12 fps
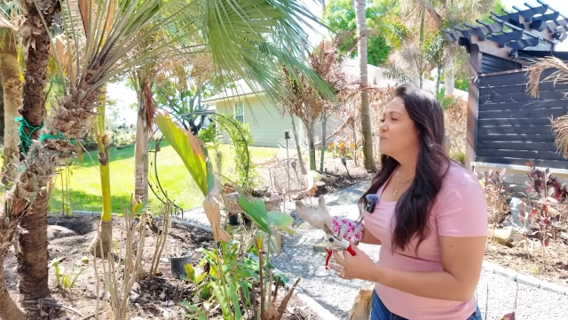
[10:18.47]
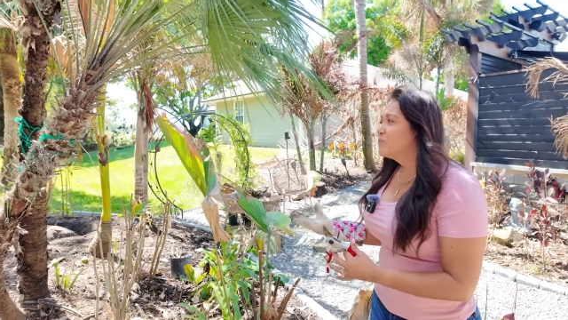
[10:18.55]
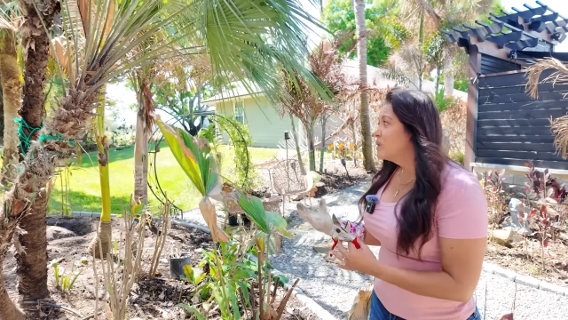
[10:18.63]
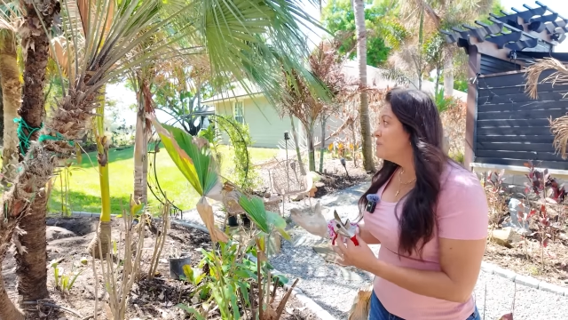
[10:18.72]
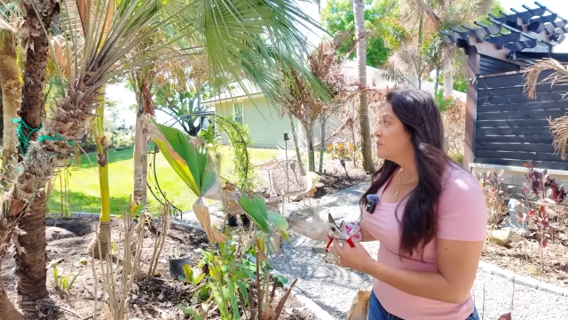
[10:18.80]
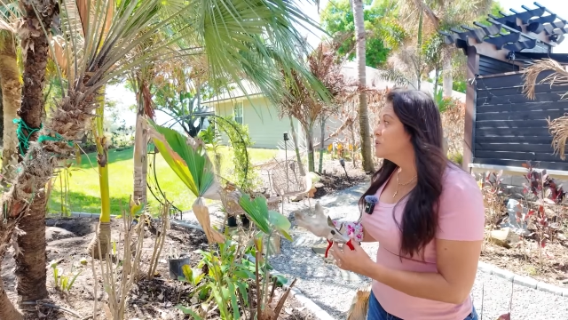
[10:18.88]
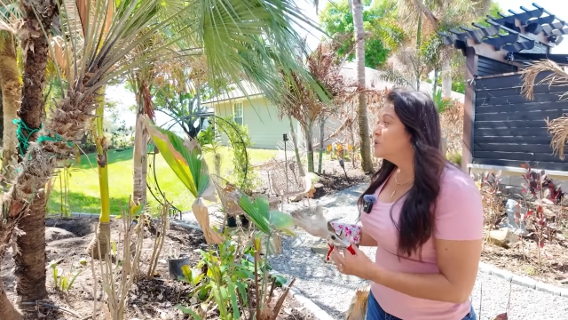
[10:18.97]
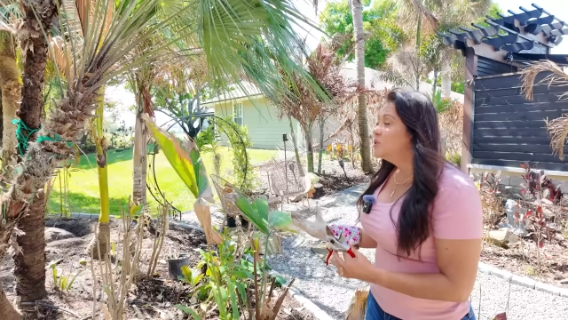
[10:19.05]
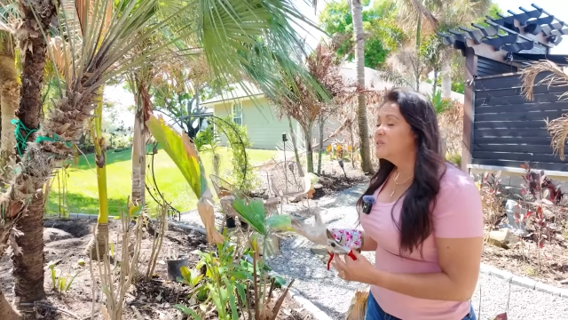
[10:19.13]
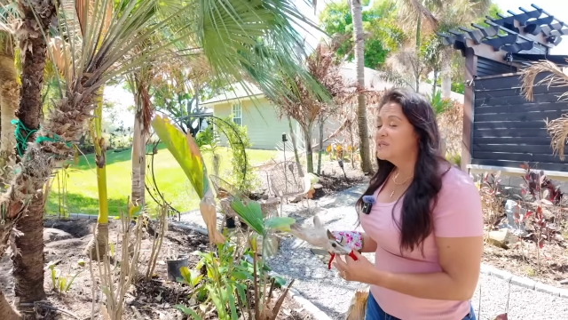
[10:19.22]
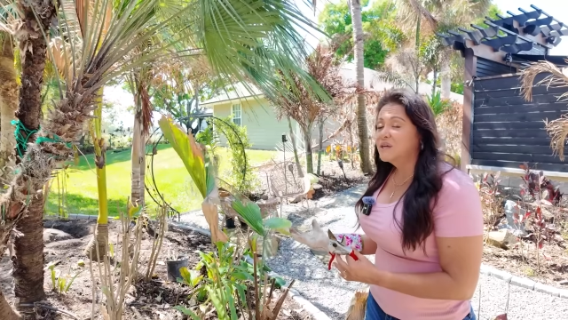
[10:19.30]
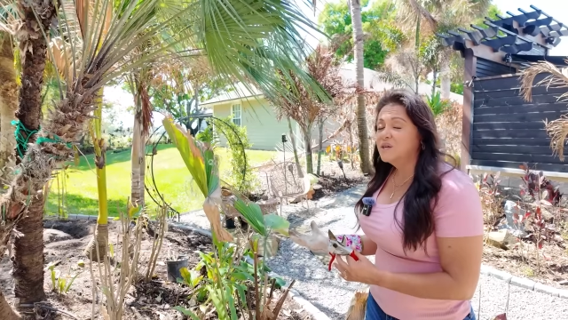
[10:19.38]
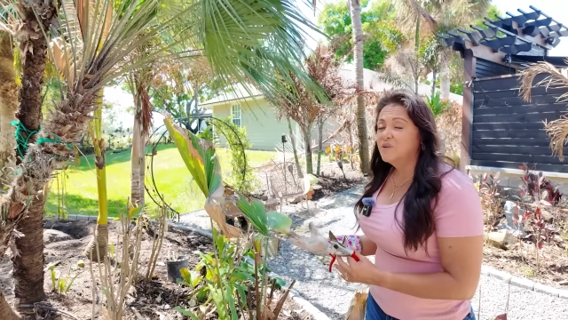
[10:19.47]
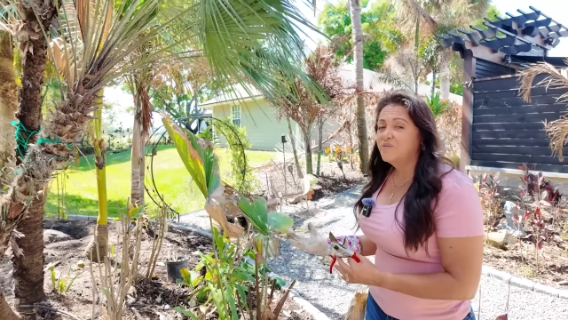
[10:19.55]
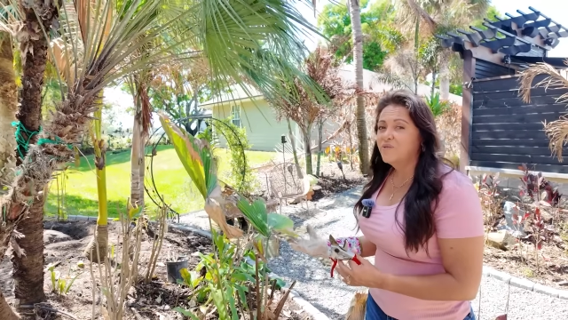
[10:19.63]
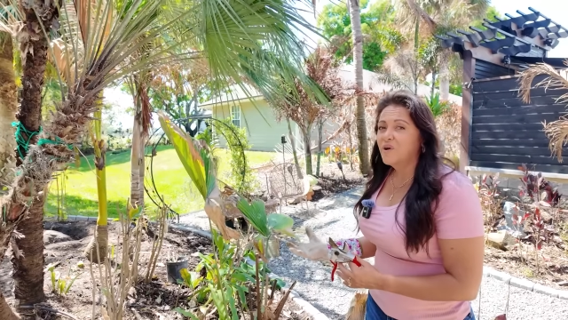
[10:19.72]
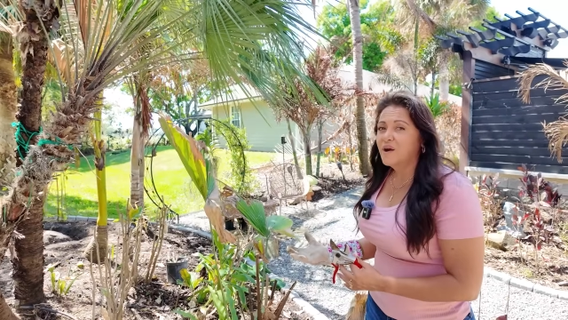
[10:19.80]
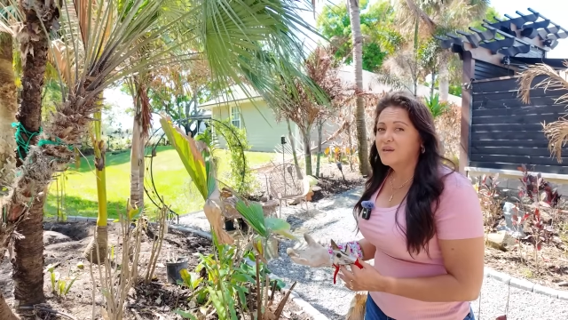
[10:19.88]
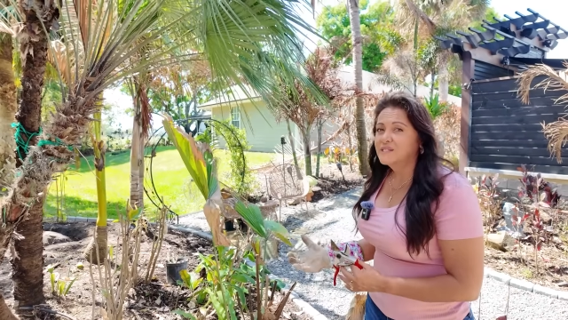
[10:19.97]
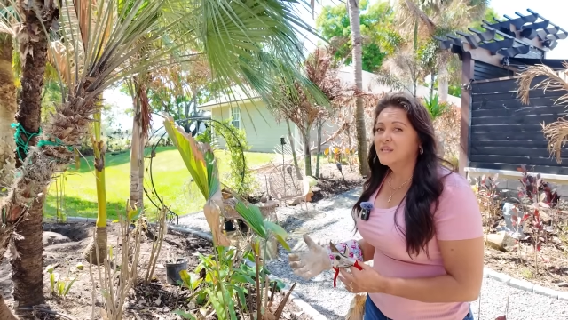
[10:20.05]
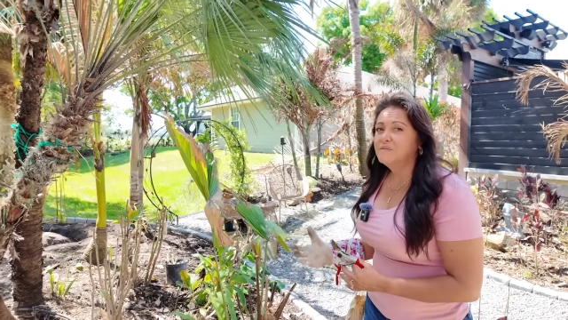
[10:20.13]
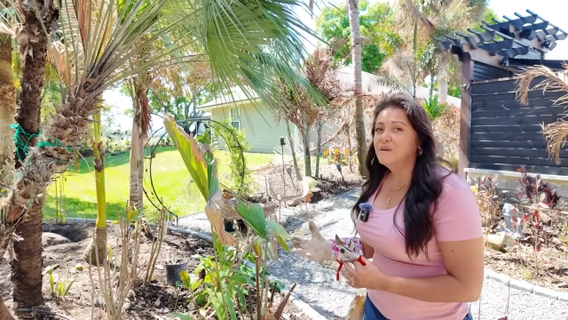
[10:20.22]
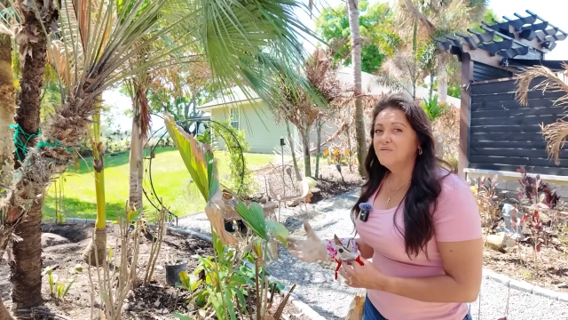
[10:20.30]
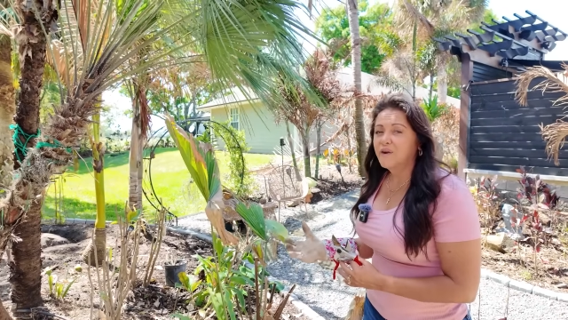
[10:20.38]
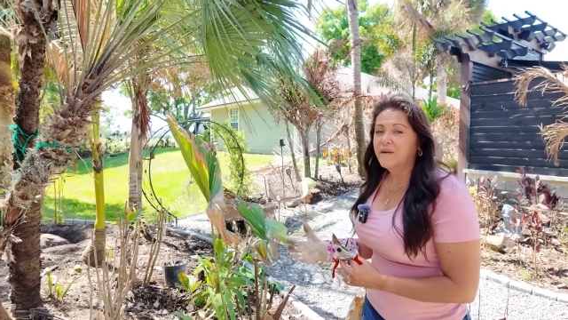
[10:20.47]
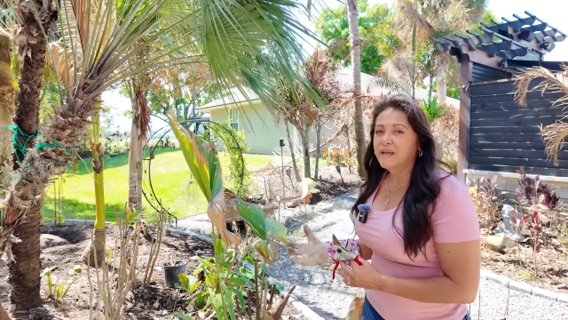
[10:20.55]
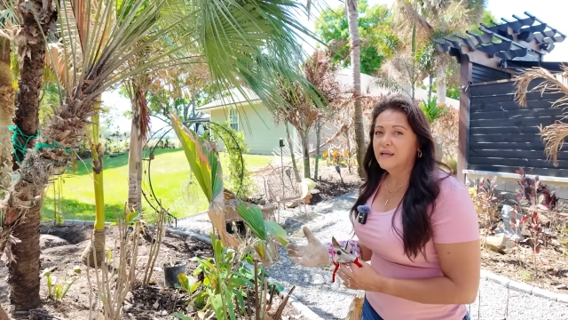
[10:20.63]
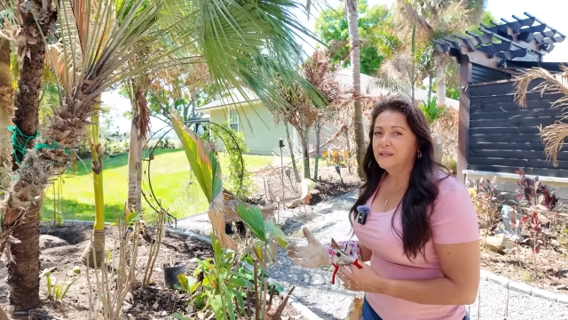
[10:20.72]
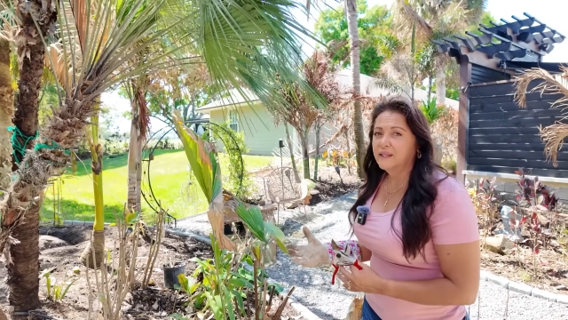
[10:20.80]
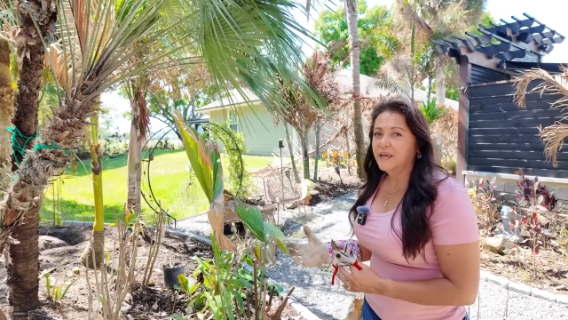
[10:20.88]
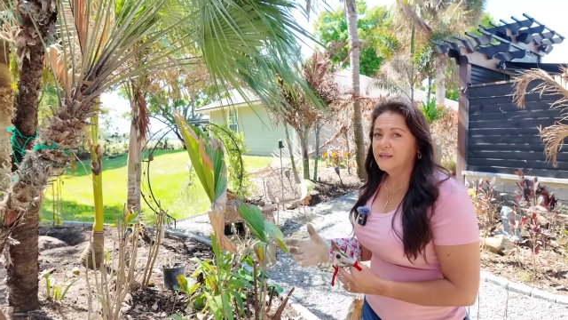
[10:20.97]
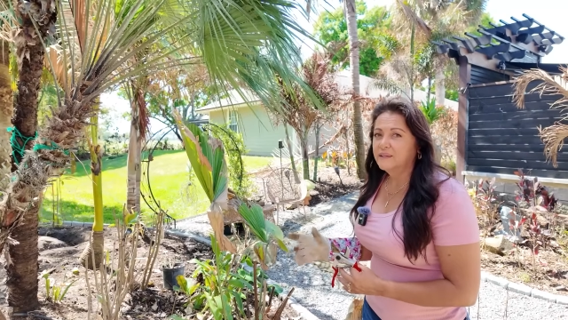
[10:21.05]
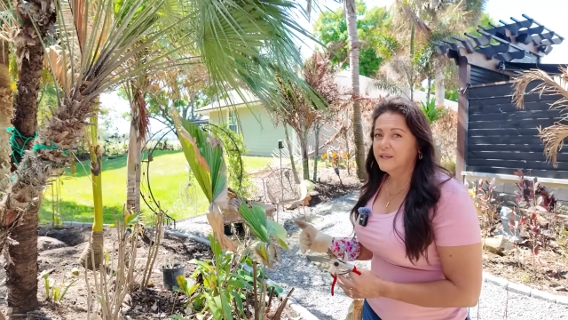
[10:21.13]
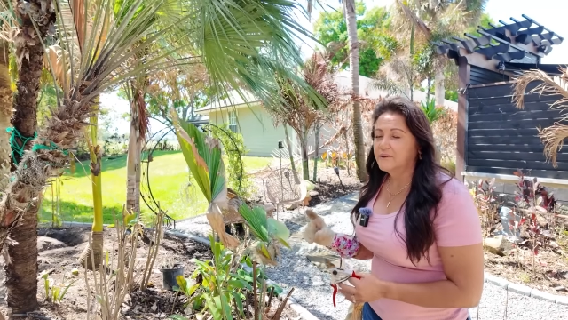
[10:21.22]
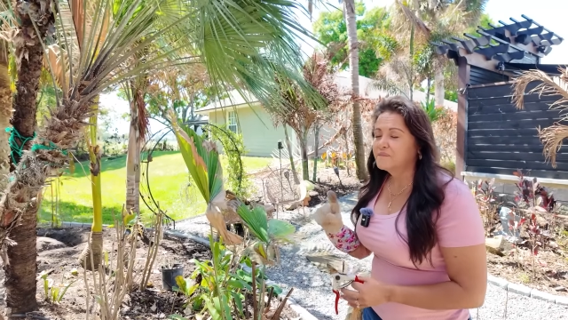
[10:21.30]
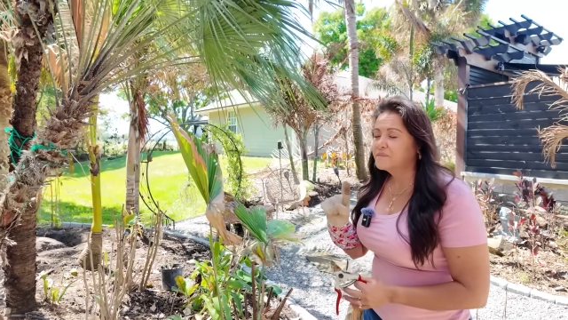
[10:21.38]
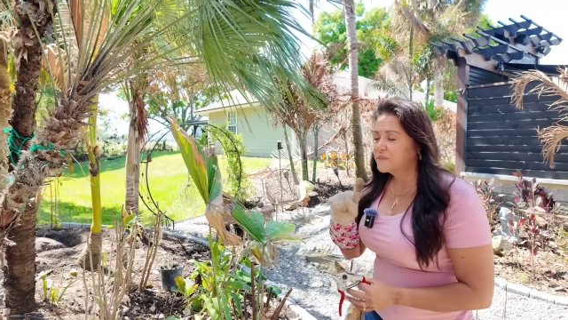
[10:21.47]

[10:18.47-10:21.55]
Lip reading: reproducing a new frond is going to be very unlikely.